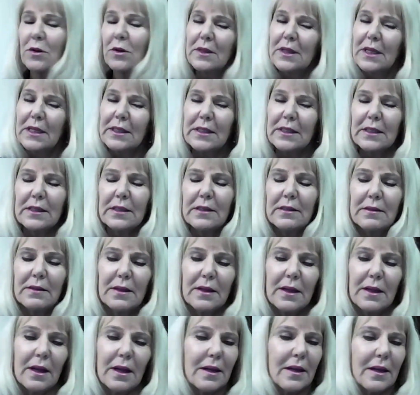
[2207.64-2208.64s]
this is,
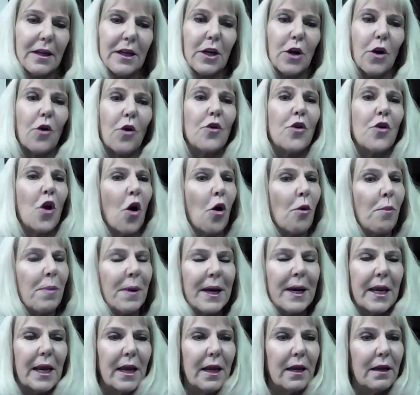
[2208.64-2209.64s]

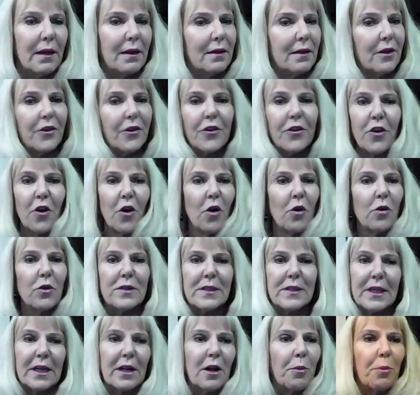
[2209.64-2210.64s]
there's no
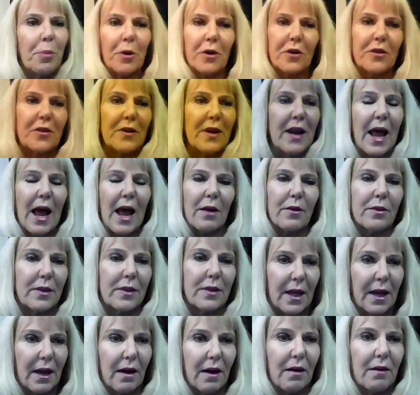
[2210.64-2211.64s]
single person out
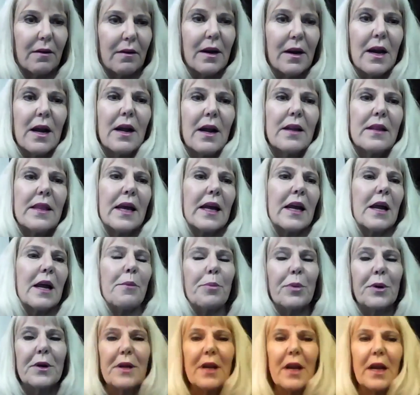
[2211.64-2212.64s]
there that can
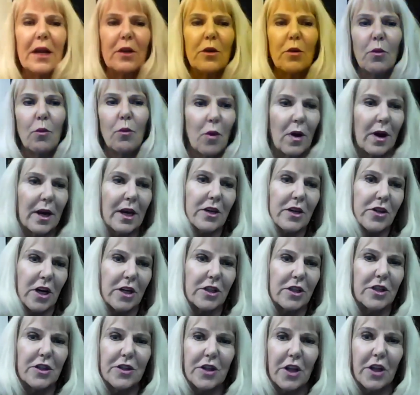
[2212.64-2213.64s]
predict what a
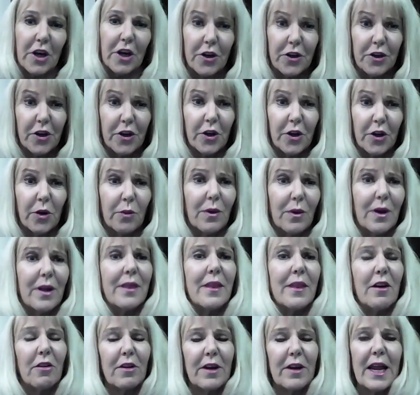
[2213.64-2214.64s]
judge is going to do in
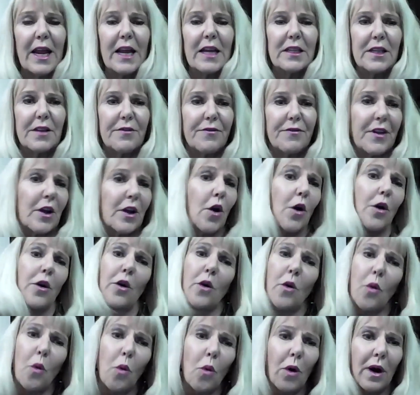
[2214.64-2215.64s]
their case if they go to
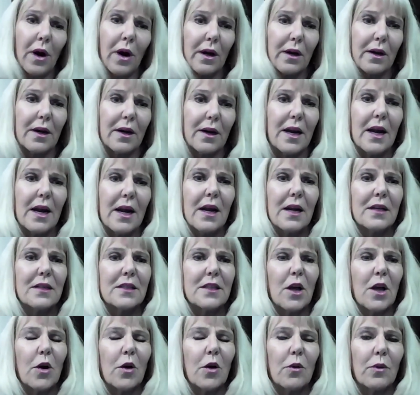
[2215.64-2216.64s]
court.
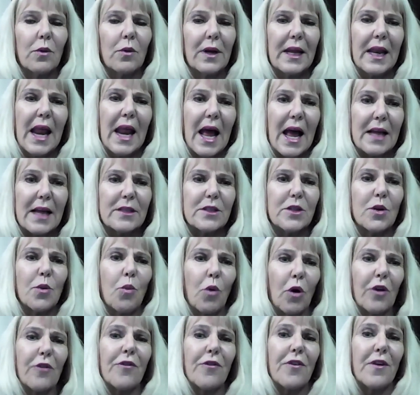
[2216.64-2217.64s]
So it has to
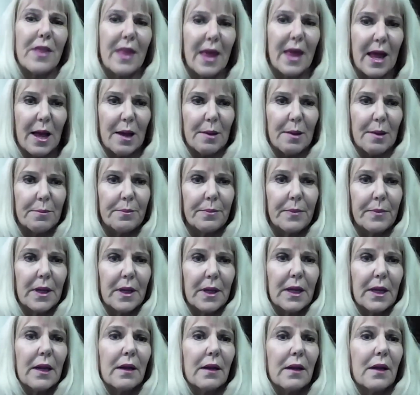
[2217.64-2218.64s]
work for them,
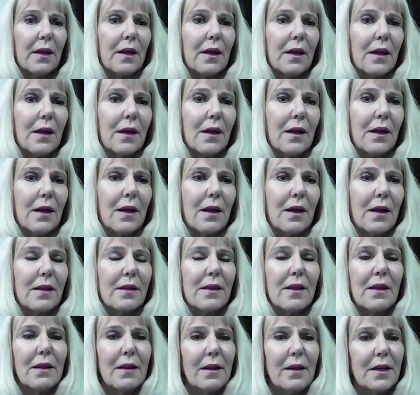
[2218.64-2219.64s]

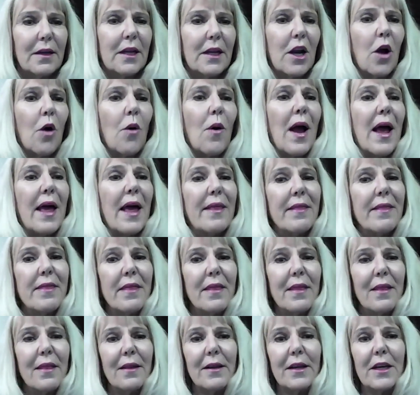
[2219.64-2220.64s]
and,
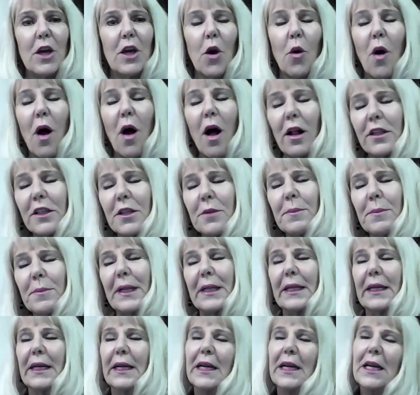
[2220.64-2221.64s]

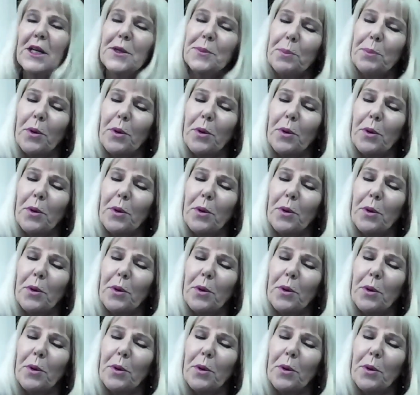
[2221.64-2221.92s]
ultimately each